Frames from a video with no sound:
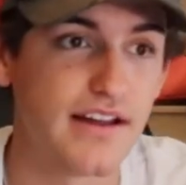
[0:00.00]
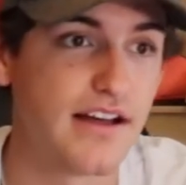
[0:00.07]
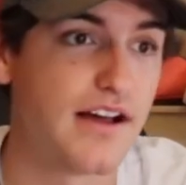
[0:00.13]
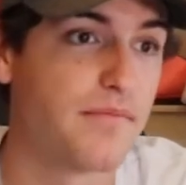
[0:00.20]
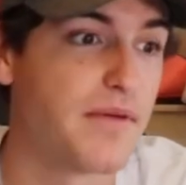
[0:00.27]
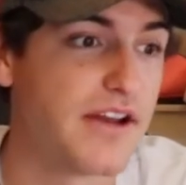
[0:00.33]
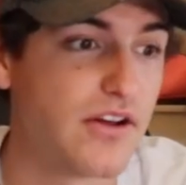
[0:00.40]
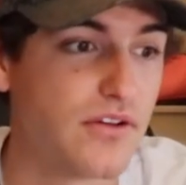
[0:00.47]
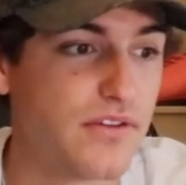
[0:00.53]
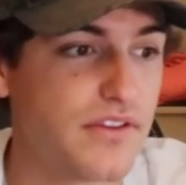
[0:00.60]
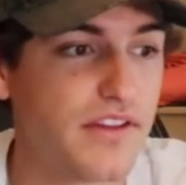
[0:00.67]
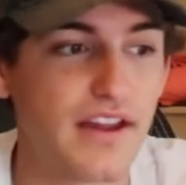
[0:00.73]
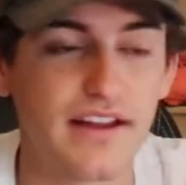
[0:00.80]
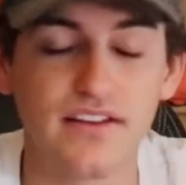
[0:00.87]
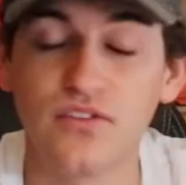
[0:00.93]
I
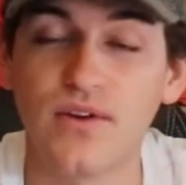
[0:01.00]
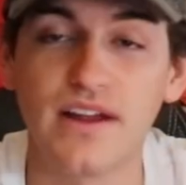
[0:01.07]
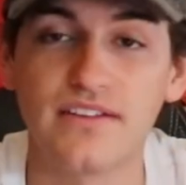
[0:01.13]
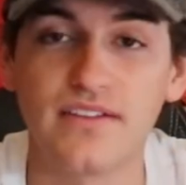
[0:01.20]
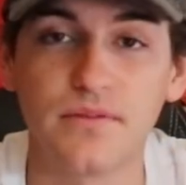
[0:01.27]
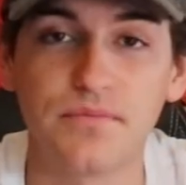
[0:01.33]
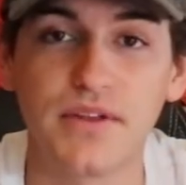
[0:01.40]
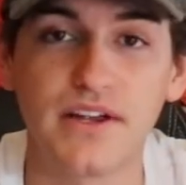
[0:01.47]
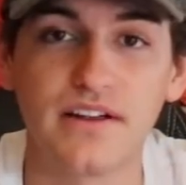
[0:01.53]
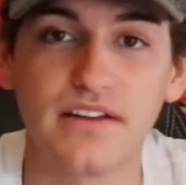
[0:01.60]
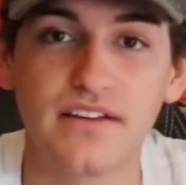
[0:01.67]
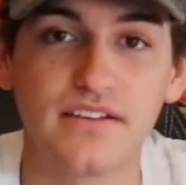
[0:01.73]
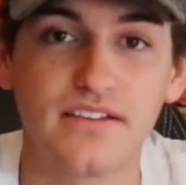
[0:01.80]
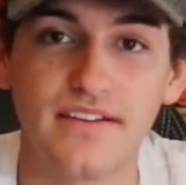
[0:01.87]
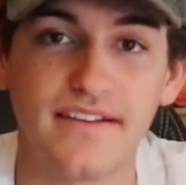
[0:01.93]
know I read something